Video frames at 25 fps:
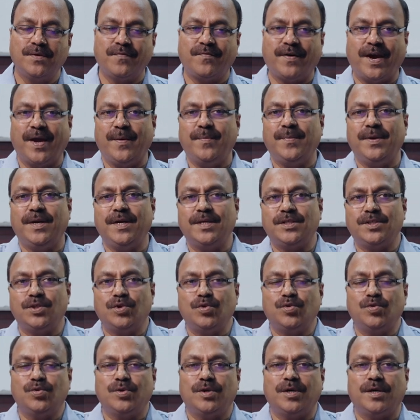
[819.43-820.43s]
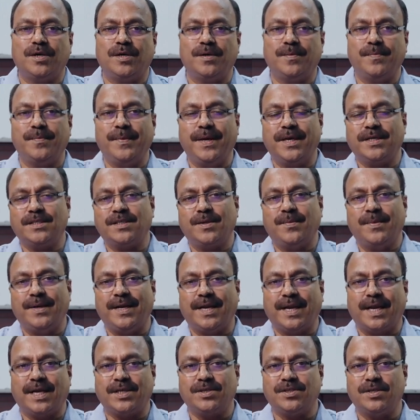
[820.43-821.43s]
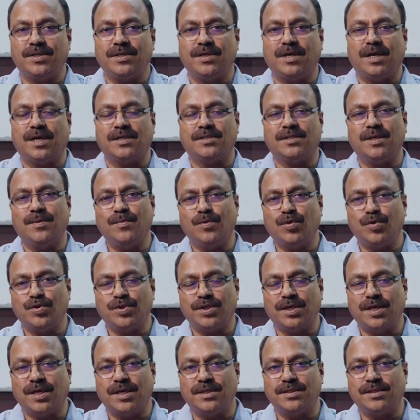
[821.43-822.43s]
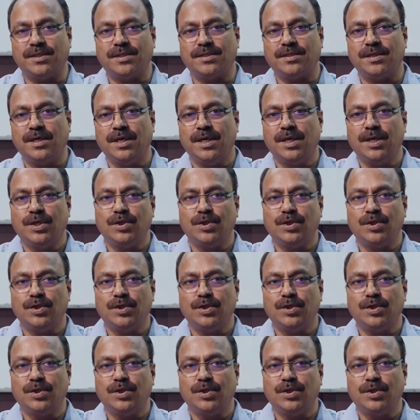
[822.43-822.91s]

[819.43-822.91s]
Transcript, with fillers: five minutes you uh, make some interaction or some question answers.